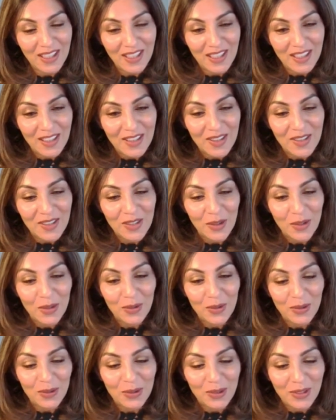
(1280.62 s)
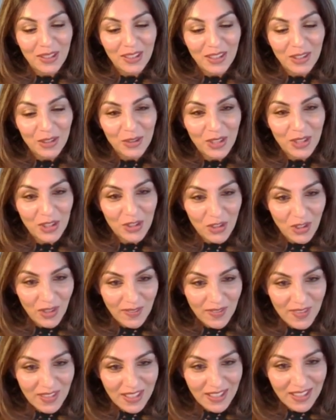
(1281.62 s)
So, Chris
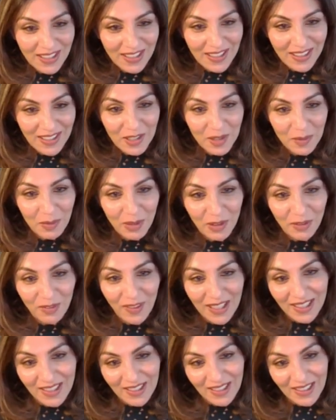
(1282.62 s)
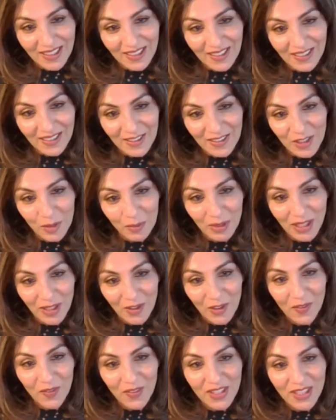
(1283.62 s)
Jephson, it's been fascinating to be in
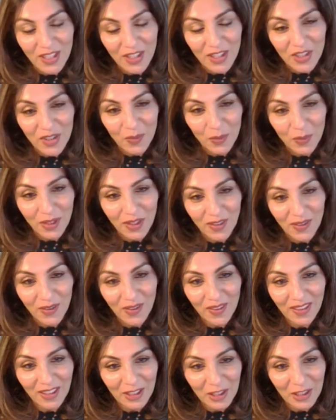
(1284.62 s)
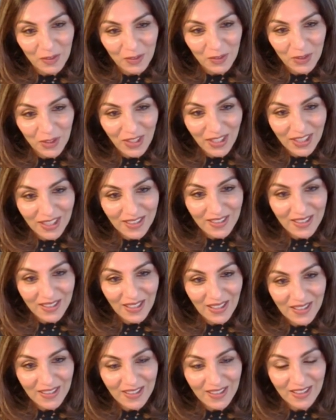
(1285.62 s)
conversation with you. Thank you for your
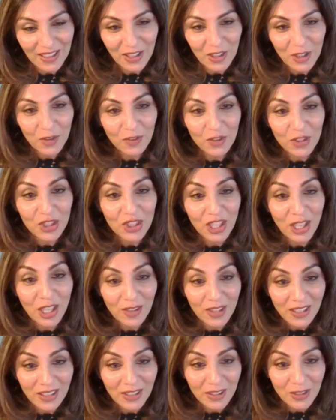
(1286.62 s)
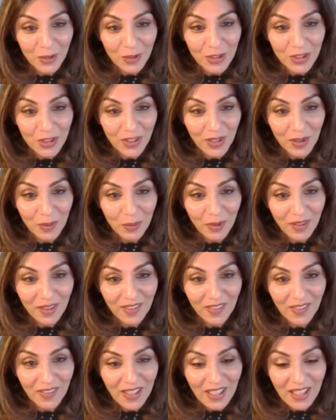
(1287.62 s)
insights. Thank you for sharing your journey with
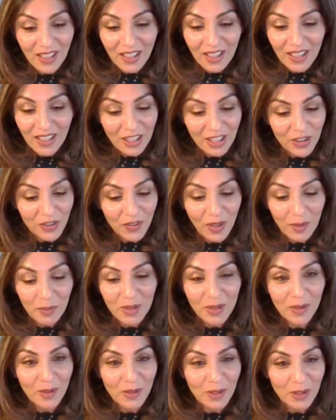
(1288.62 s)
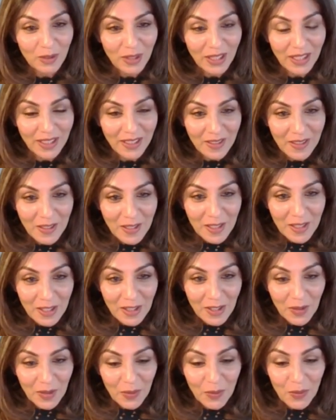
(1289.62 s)
you. And you're absolutely right.
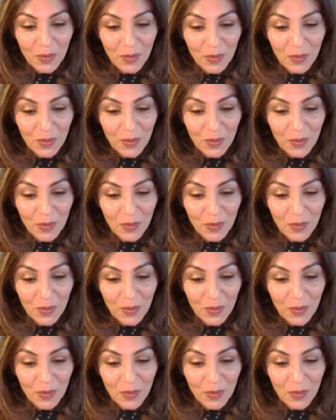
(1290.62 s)
You know,